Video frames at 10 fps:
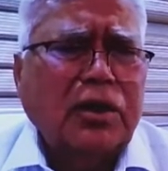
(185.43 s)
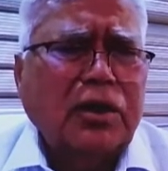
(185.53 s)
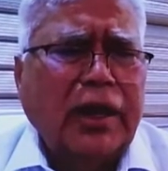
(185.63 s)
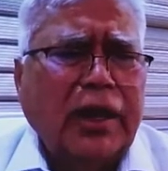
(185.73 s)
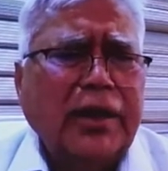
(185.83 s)

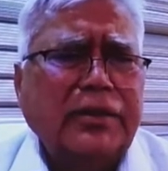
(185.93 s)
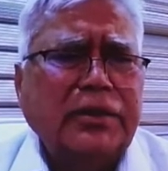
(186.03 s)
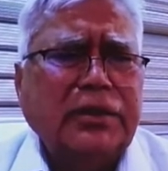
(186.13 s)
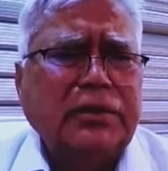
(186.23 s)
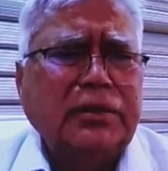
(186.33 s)
And
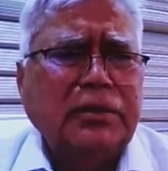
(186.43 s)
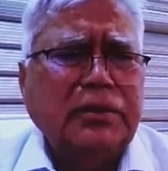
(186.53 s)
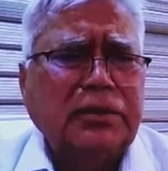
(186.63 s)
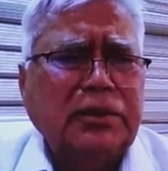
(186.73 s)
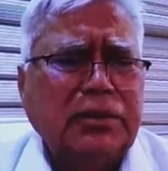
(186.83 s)
the,
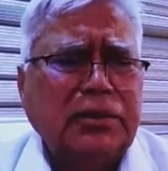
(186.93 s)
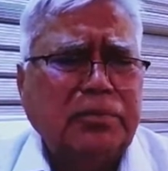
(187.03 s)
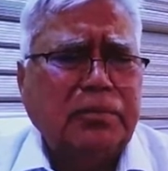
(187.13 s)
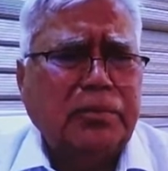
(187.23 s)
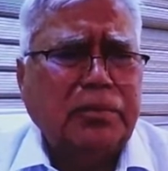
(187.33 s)
the,
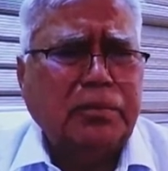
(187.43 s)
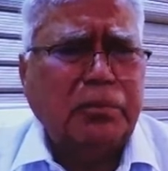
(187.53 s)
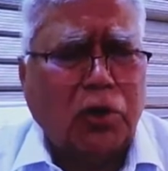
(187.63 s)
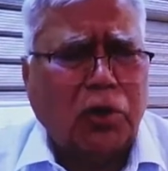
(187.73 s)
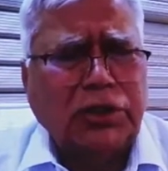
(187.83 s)

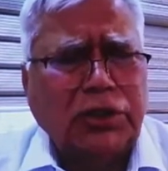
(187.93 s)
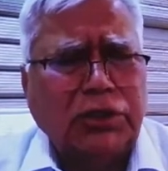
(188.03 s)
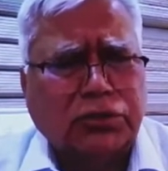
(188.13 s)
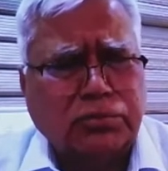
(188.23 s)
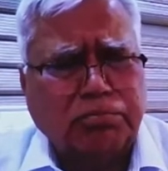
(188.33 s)
all these
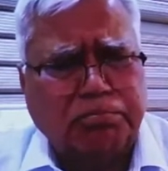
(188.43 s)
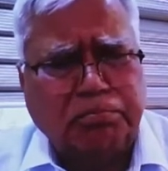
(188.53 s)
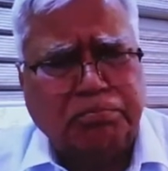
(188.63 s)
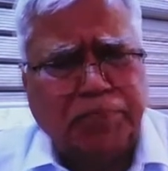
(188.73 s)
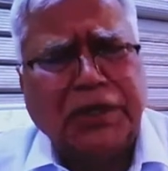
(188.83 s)

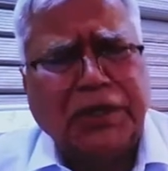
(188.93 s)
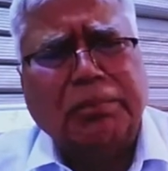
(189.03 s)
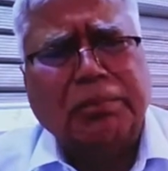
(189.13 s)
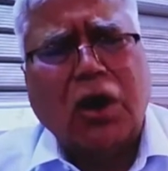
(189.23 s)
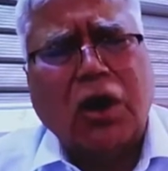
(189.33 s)
building
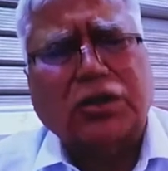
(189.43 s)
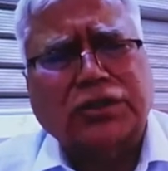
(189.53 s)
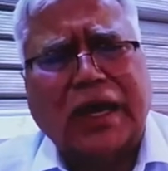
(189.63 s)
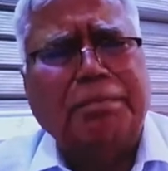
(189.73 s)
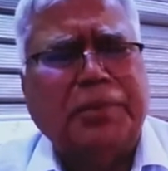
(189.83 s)
blocks
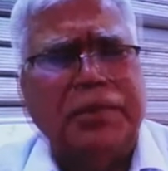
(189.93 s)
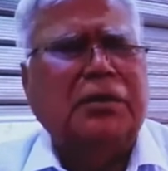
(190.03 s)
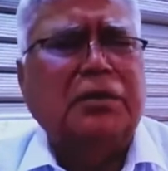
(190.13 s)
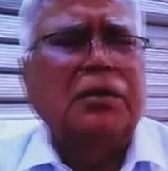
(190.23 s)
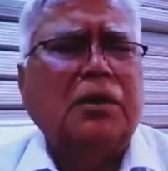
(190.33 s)
have been,
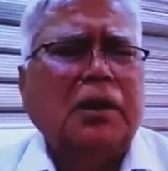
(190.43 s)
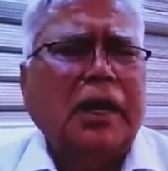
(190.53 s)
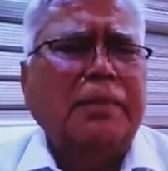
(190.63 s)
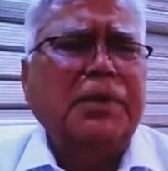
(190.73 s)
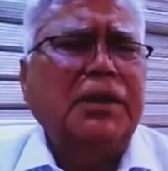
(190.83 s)

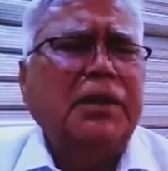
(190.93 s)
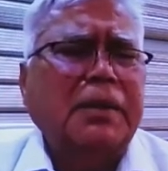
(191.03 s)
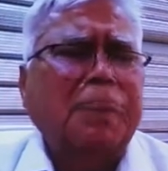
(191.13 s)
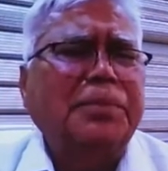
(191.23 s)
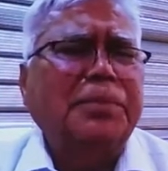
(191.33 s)
have been
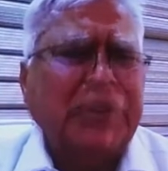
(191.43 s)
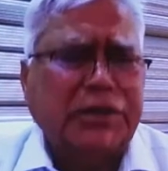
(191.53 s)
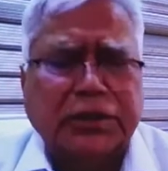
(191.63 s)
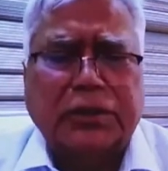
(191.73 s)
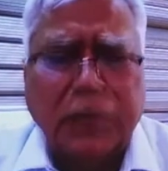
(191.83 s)

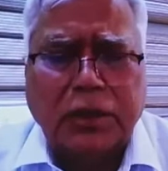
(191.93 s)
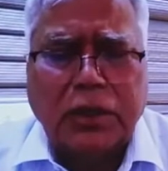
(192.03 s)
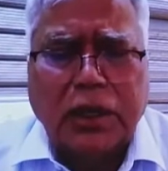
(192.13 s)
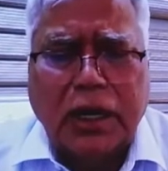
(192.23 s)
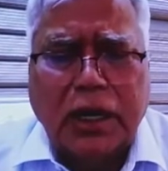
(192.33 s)
completed.
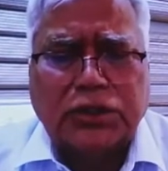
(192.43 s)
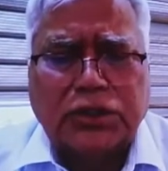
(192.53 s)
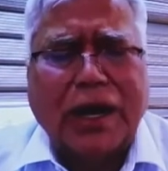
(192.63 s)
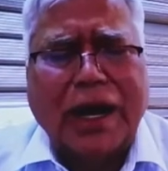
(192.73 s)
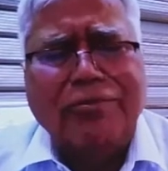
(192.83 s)
Uh, so
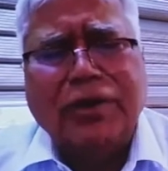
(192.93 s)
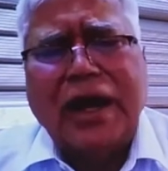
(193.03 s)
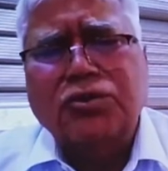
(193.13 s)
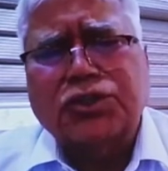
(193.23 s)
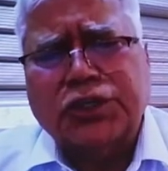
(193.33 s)
I would like
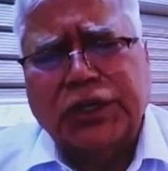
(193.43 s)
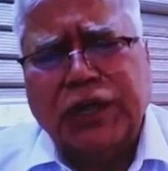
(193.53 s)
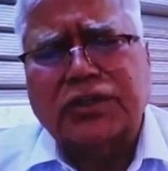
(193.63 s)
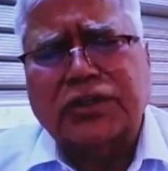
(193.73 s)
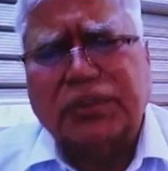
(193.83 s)
to share
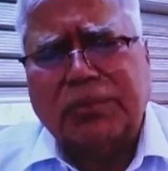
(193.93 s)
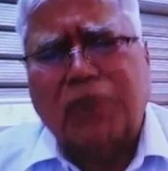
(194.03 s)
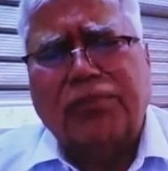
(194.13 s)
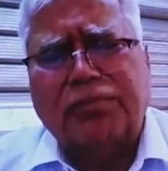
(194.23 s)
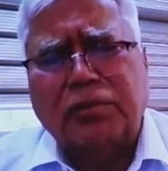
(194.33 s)
some of
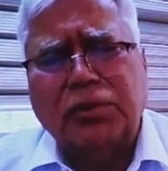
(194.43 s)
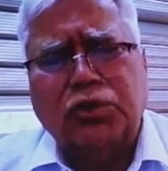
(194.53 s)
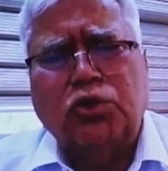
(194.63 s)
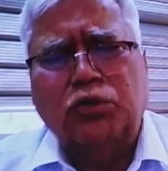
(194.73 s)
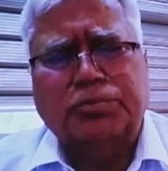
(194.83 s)

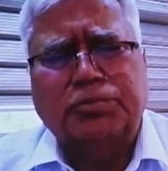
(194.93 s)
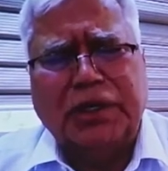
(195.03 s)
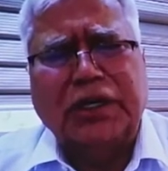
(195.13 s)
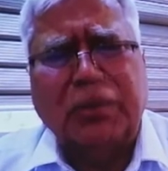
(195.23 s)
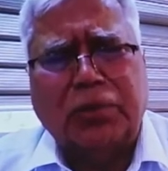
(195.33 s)
those
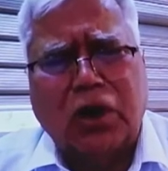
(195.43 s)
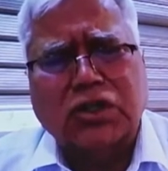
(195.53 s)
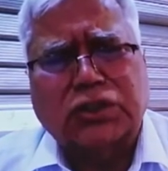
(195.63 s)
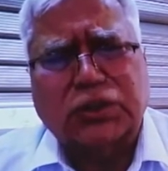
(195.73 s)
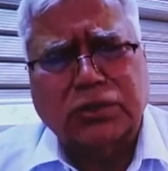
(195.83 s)
building
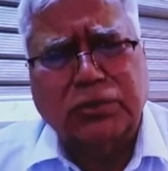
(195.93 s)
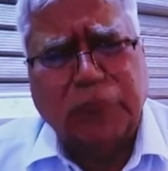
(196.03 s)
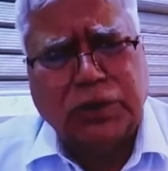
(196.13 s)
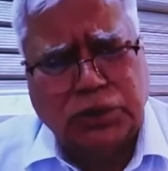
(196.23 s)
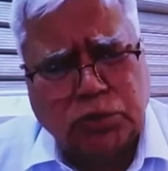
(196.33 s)
blocks
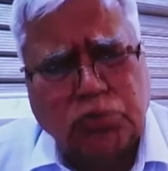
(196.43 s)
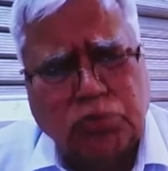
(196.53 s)
with you.